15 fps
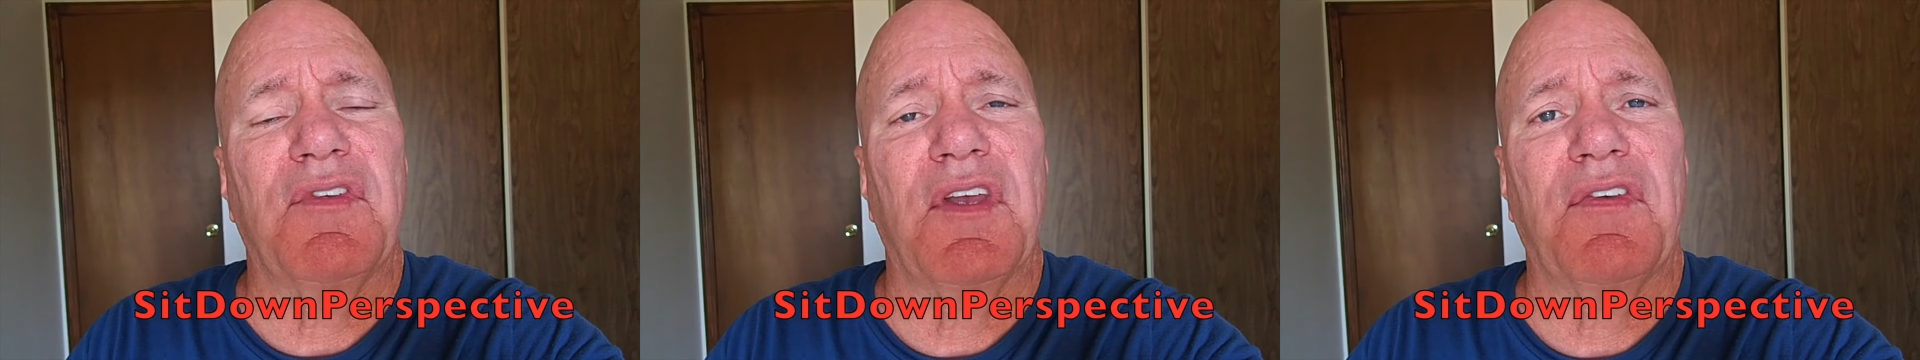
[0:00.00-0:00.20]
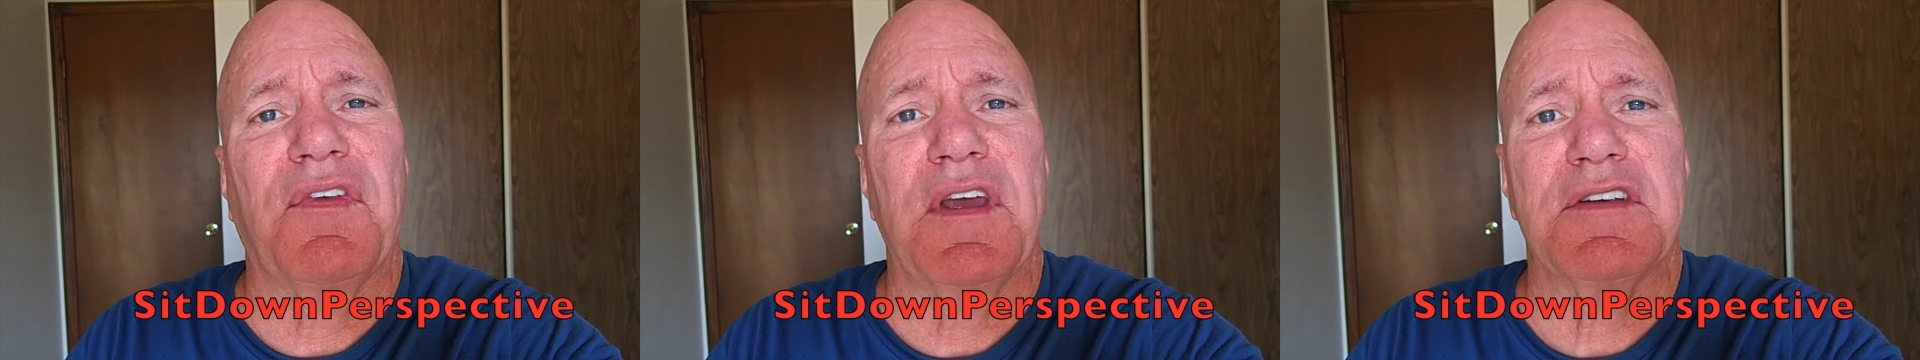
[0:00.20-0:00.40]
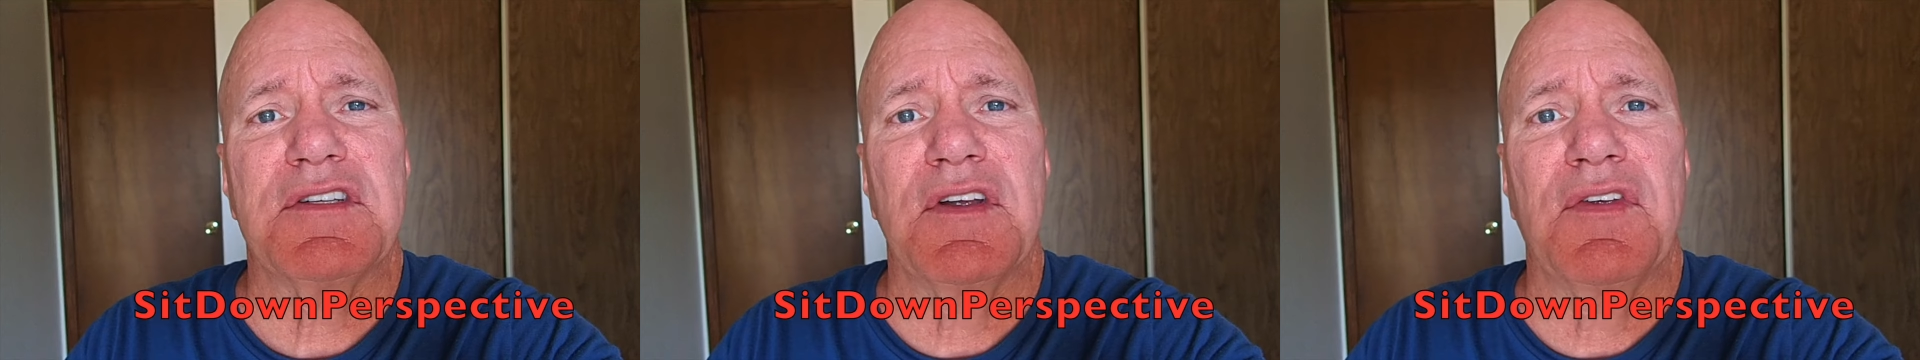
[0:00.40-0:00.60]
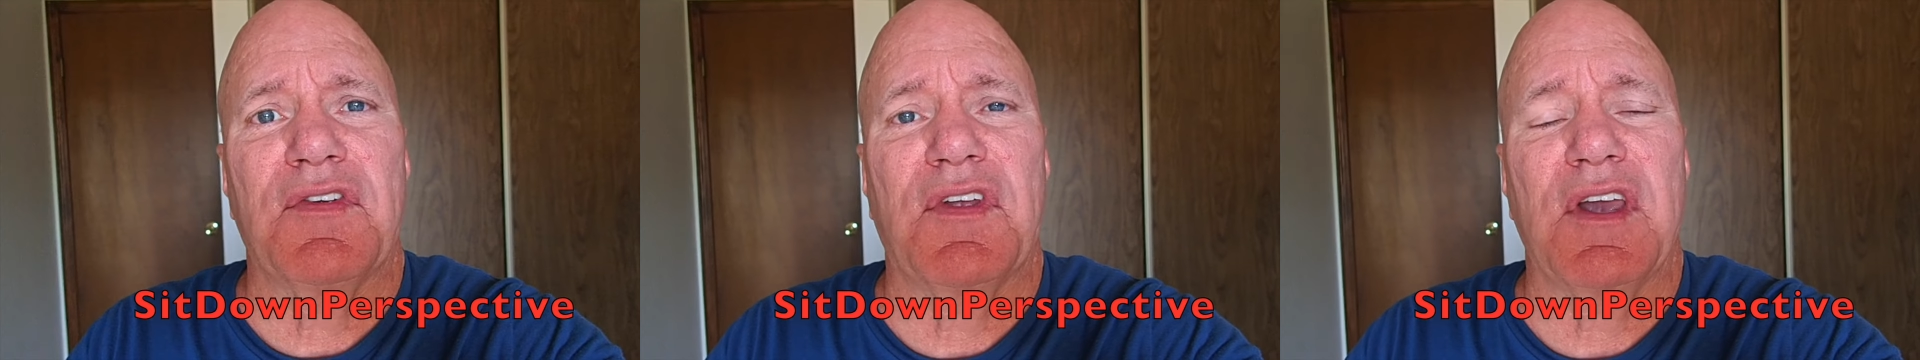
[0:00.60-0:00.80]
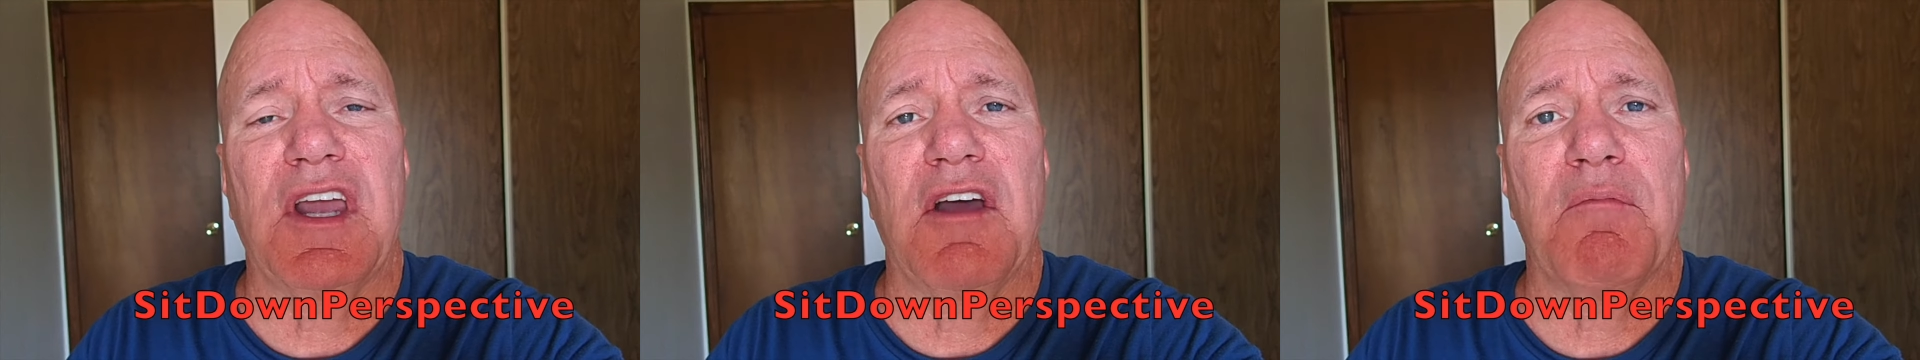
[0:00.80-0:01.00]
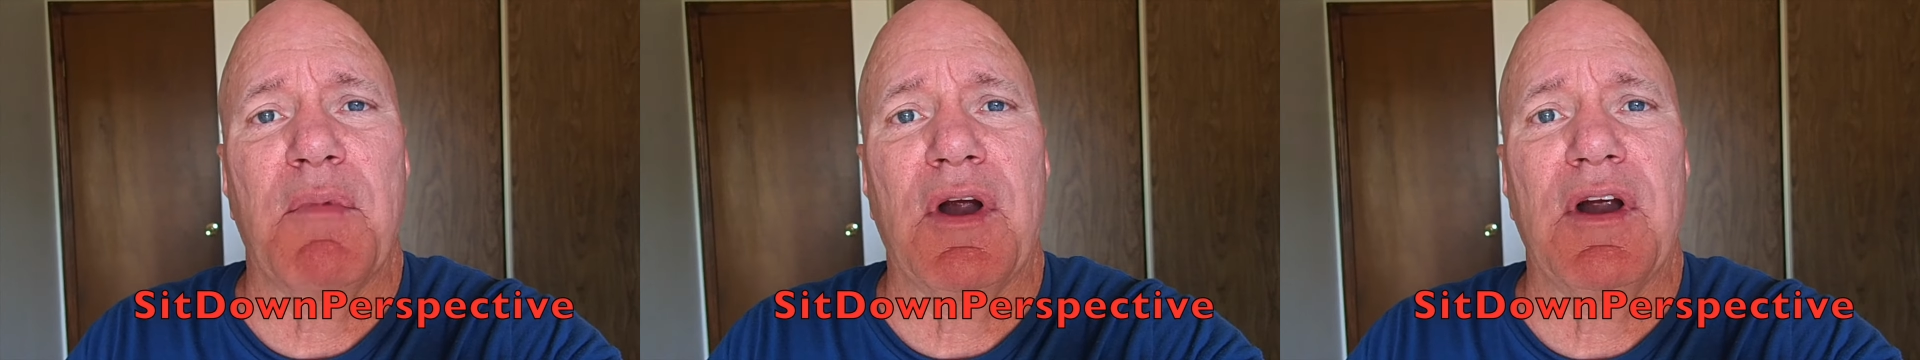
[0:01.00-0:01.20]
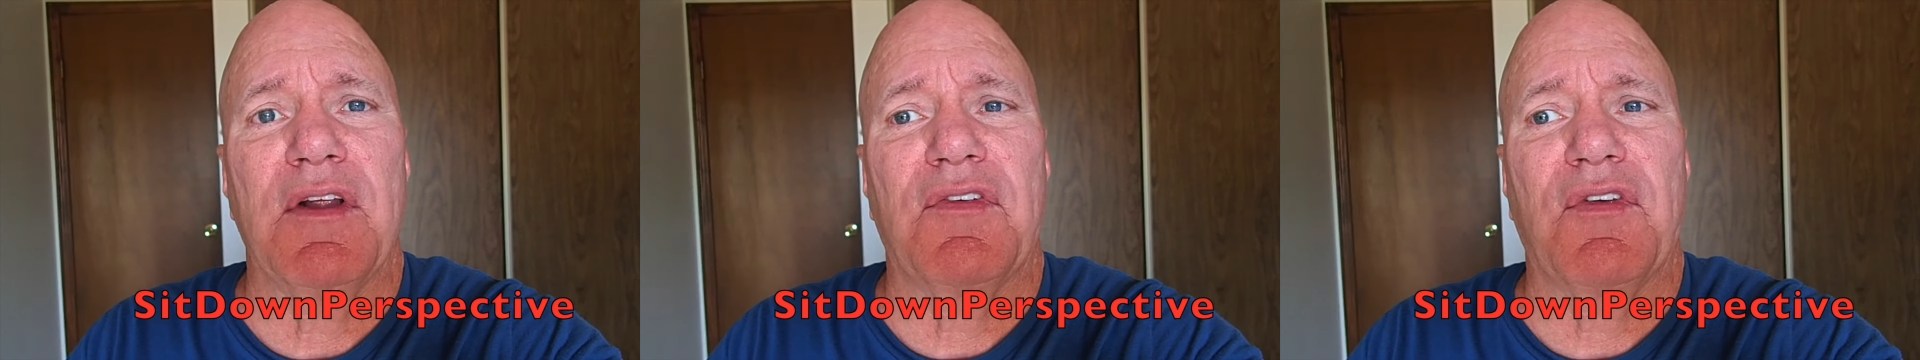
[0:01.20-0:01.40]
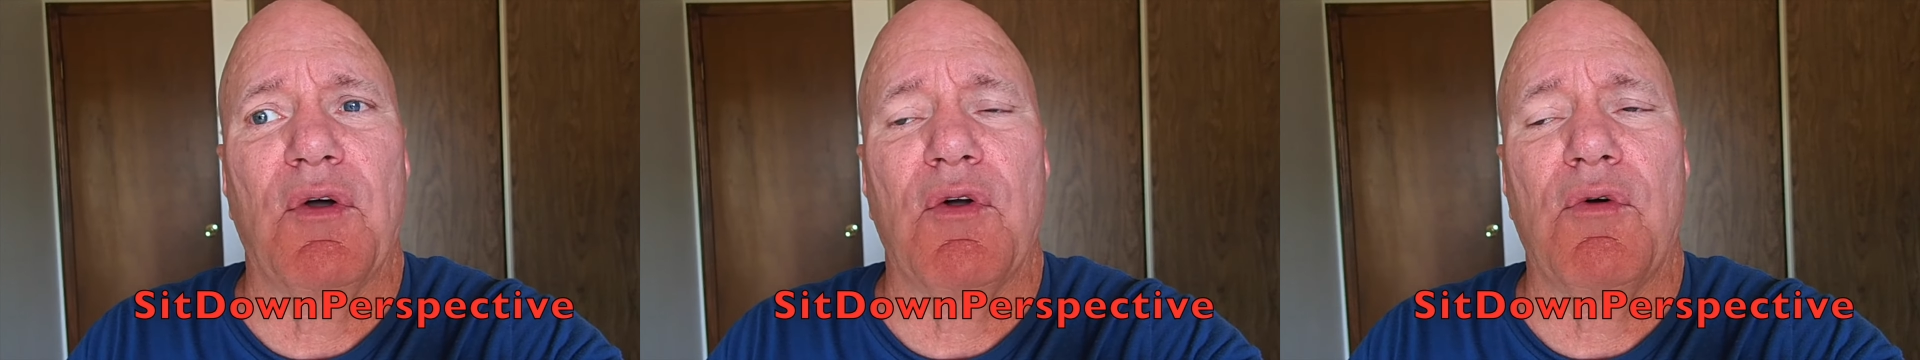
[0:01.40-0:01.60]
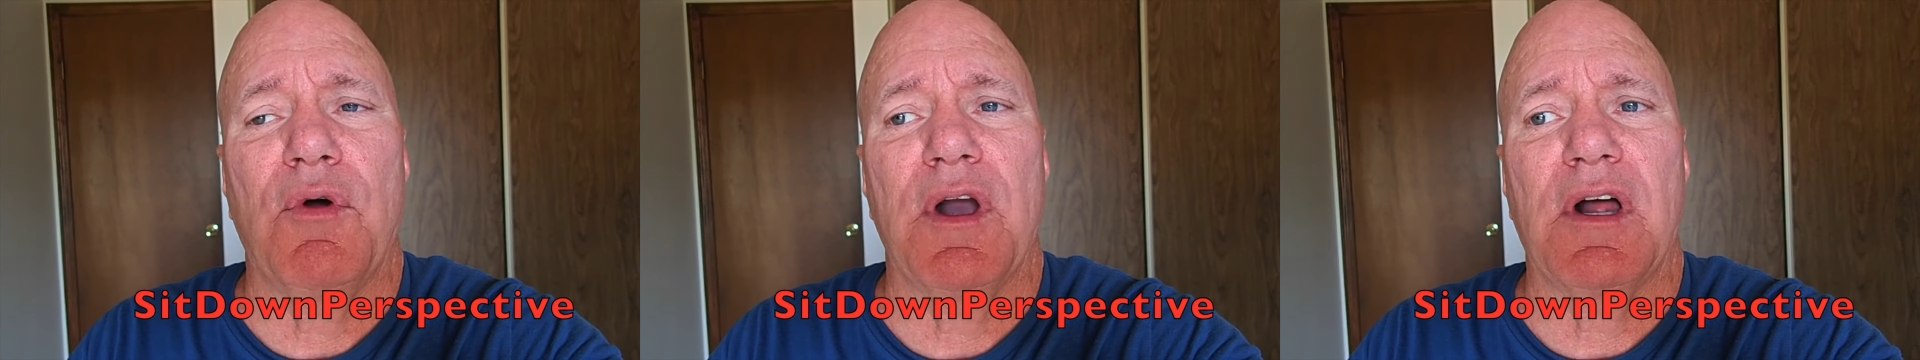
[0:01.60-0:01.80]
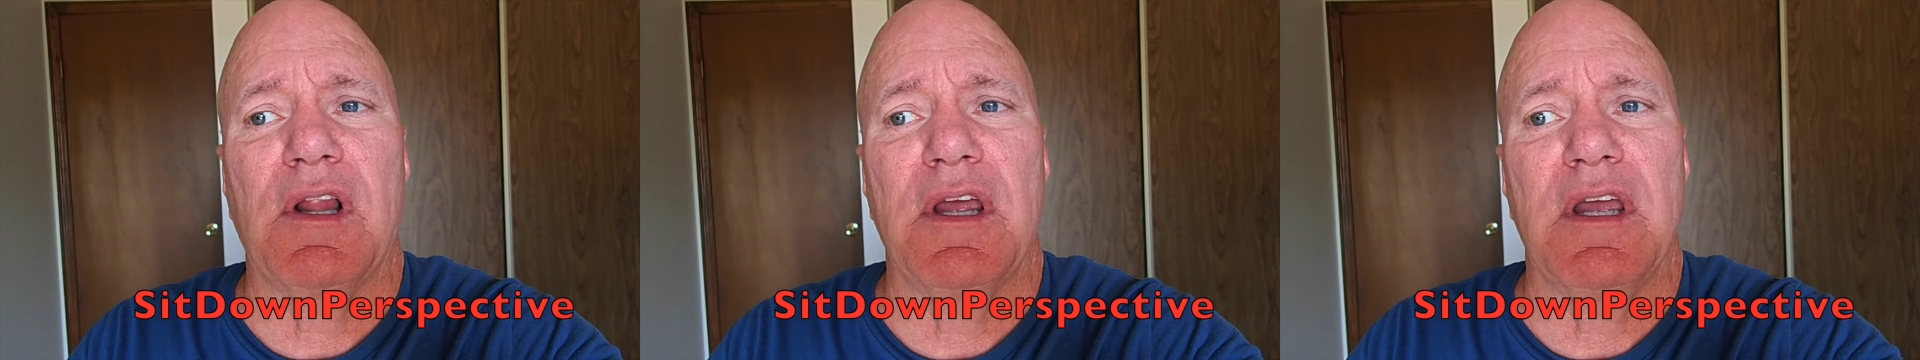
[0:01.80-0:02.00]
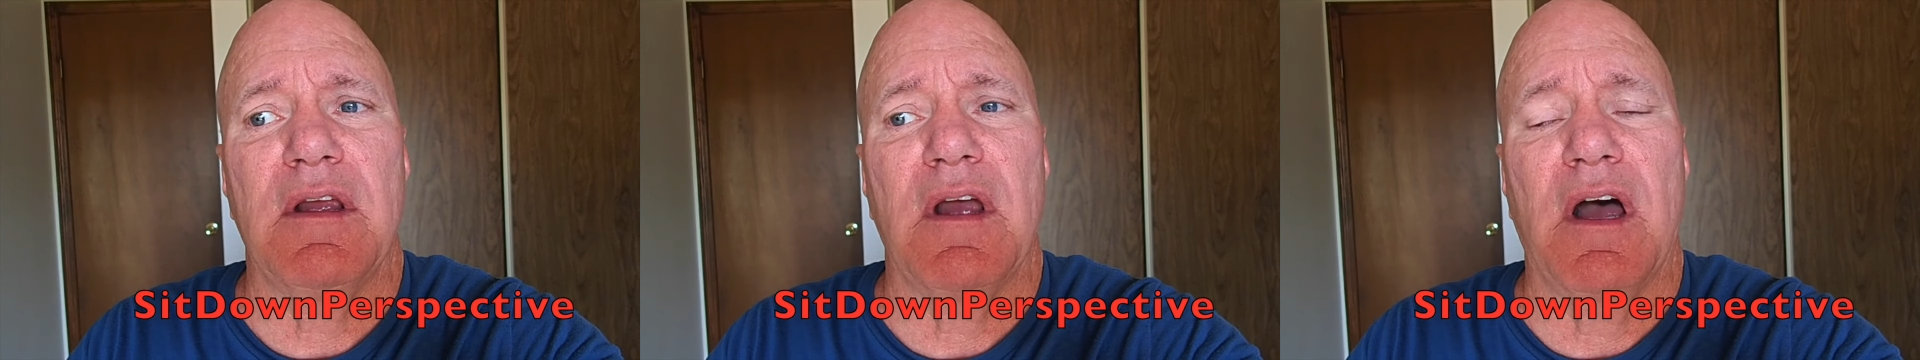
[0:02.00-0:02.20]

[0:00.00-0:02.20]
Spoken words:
decisions to get married so quickly,